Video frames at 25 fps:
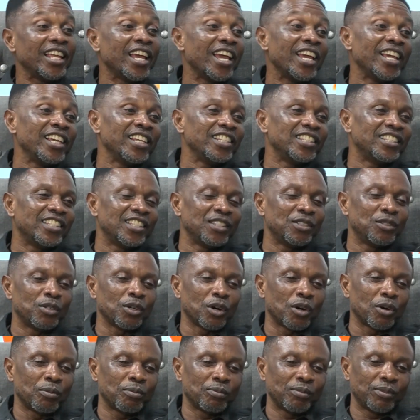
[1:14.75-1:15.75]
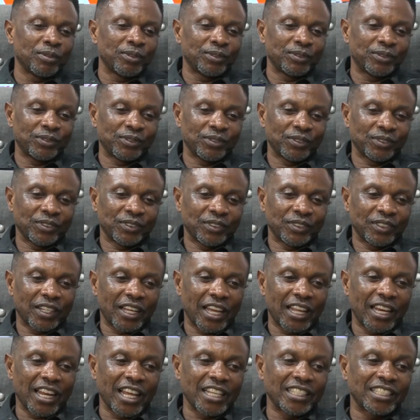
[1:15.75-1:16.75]
ye easy job.
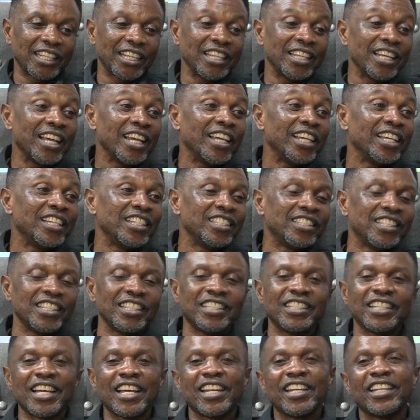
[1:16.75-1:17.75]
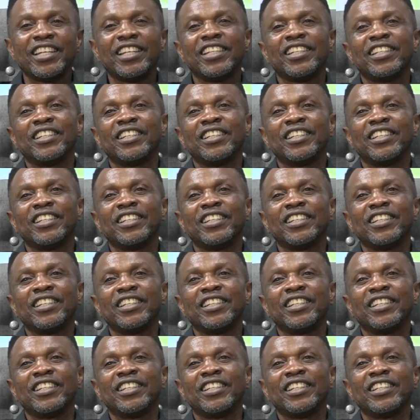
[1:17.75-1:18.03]
And I say, ye easy Jenny.